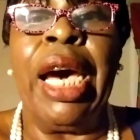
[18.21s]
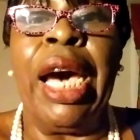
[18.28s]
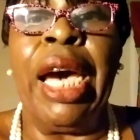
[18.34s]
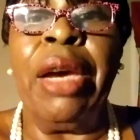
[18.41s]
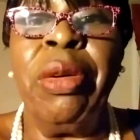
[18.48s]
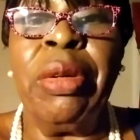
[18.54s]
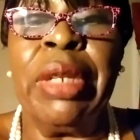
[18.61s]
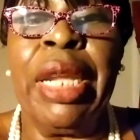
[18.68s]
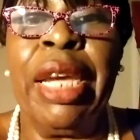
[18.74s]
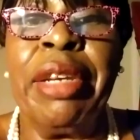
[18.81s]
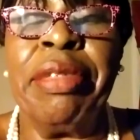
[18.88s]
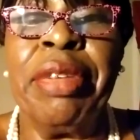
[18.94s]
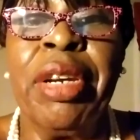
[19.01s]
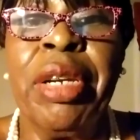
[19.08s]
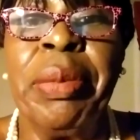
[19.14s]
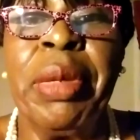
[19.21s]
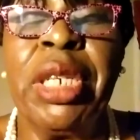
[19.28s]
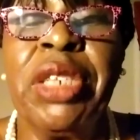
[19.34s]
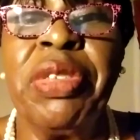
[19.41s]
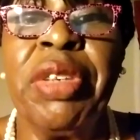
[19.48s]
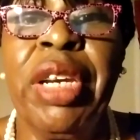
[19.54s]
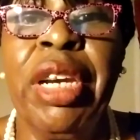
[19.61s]
I would like very much
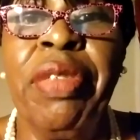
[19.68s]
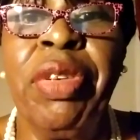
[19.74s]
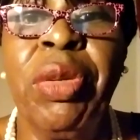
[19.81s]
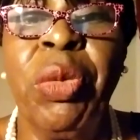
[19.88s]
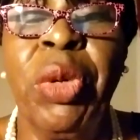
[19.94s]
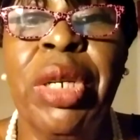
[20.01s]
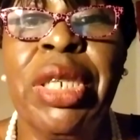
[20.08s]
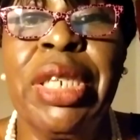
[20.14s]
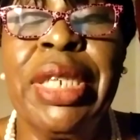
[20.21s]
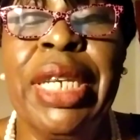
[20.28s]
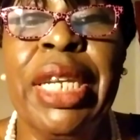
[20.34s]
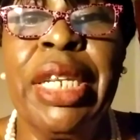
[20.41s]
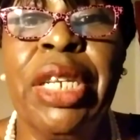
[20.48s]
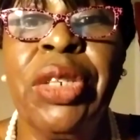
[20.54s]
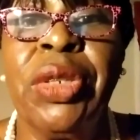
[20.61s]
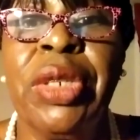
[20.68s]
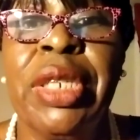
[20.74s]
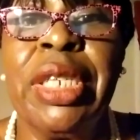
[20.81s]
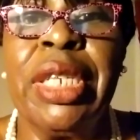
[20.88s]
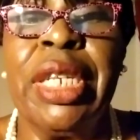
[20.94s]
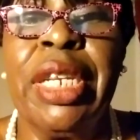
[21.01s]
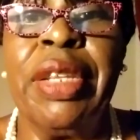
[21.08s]
for everyone to get
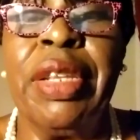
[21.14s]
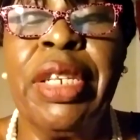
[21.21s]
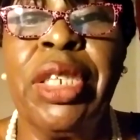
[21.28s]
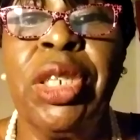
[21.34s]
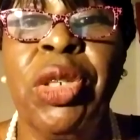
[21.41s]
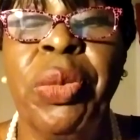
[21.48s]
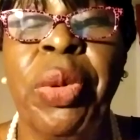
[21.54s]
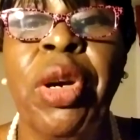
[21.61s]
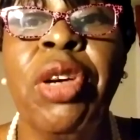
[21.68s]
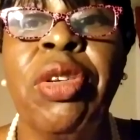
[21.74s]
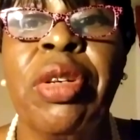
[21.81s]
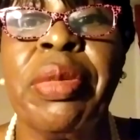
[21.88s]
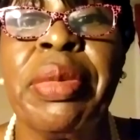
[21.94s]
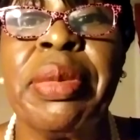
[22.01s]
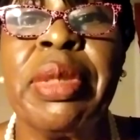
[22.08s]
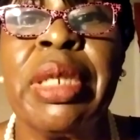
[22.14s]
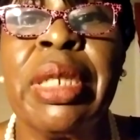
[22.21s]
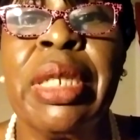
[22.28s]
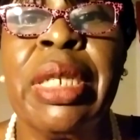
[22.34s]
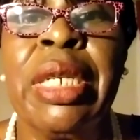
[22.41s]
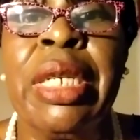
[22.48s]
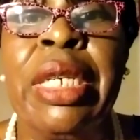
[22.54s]
interested in this new program.
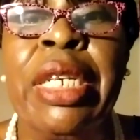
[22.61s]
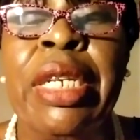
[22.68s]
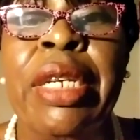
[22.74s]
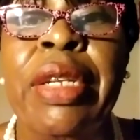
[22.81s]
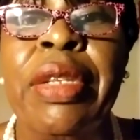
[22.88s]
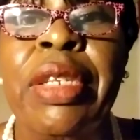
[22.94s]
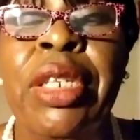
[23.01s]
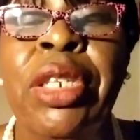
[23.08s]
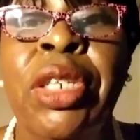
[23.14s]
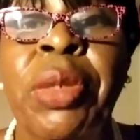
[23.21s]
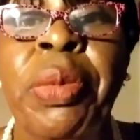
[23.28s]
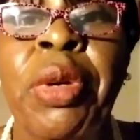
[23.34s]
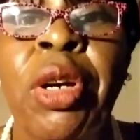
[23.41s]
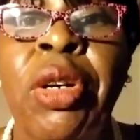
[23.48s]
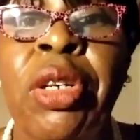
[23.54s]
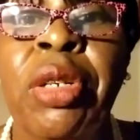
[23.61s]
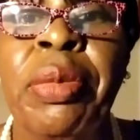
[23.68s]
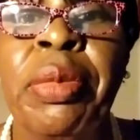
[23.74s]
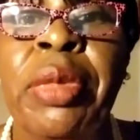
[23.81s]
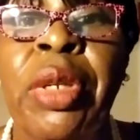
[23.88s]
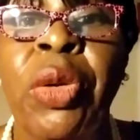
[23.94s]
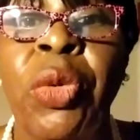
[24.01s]
The new program,
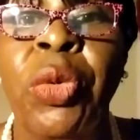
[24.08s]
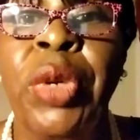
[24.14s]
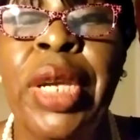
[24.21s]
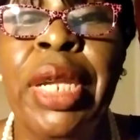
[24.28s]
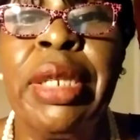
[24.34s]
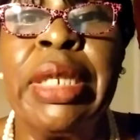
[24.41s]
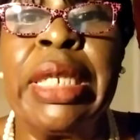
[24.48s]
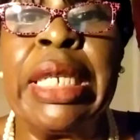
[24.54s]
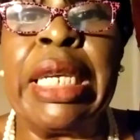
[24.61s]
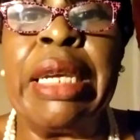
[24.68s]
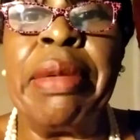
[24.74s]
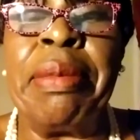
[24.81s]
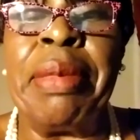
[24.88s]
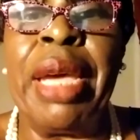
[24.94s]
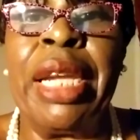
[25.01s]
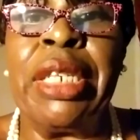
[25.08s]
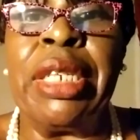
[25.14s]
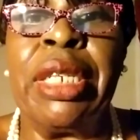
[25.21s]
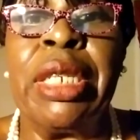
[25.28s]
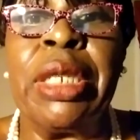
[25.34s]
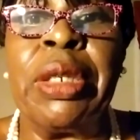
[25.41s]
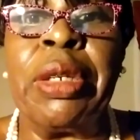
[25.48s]
Rent
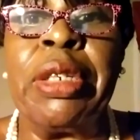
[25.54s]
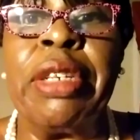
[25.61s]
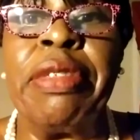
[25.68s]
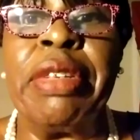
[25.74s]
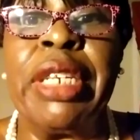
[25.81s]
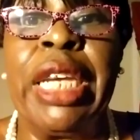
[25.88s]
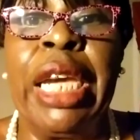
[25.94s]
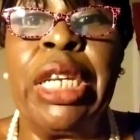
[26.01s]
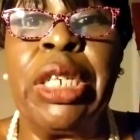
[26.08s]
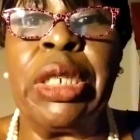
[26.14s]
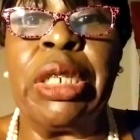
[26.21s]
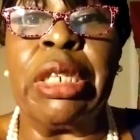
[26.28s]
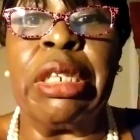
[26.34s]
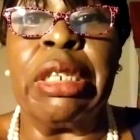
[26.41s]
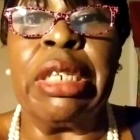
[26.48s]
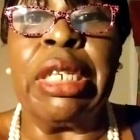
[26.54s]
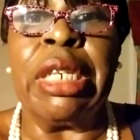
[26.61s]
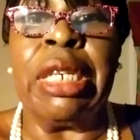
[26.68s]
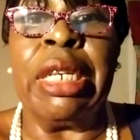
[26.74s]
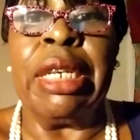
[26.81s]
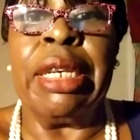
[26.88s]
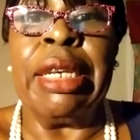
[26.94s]
Matching Certification,
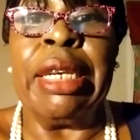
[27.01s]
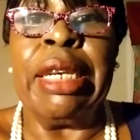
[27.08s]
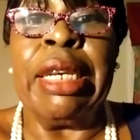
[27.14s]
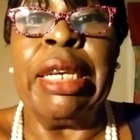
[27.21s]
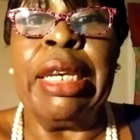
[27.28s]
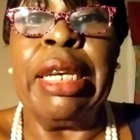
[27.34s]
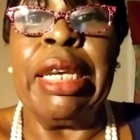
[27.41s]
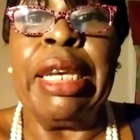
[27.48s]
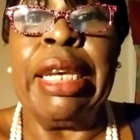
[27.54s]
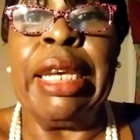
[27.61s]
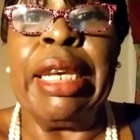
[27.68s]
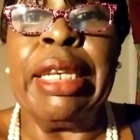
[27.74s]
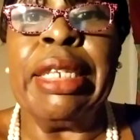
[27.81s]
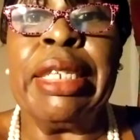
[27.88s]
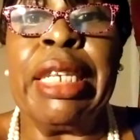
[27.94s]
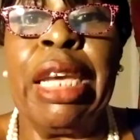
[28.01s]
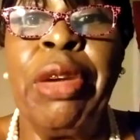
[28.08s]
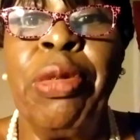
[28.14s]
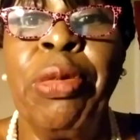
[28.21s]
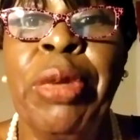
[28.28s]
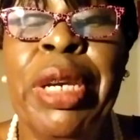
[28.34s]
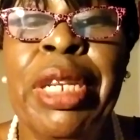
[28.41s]
is a
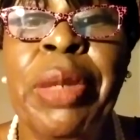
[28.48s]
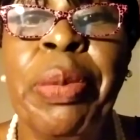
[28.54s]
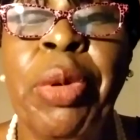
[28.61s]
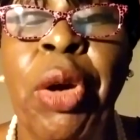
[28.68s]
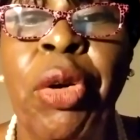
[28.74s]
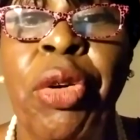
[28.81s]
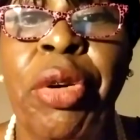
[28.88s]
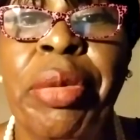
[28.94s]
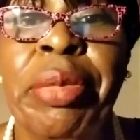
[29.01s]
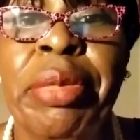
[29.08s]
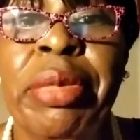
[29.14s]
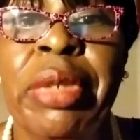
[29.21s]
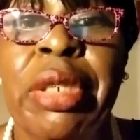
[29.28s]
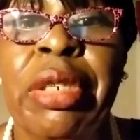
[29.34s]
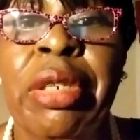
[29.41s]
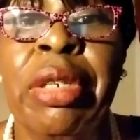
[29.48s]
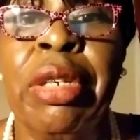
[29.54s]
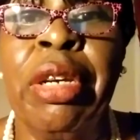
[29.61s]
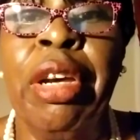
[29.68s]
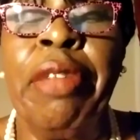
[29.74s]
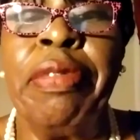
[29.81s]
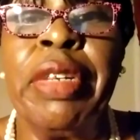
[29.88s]
rent program
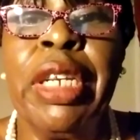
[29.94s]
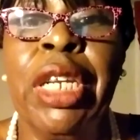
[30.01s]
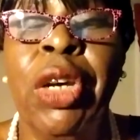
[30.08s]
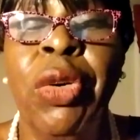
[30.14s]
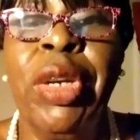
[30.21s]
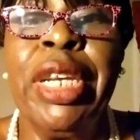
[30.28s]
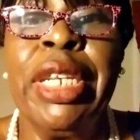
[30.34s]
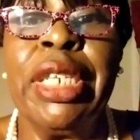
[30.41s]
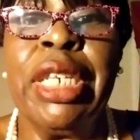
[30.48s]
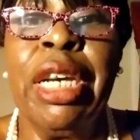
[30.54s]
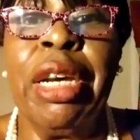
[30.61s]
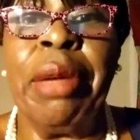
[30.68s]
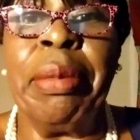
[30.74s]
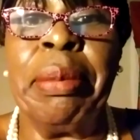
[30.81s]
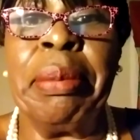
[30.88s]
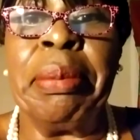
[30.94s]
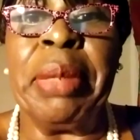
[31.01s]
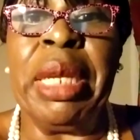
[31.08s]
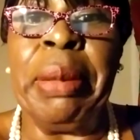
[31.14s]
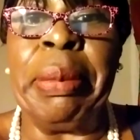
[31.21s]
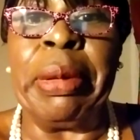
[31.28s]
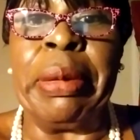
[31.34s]
for low income
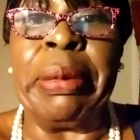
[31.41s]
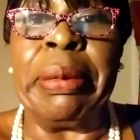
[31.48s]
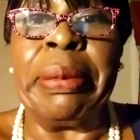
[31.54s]
people.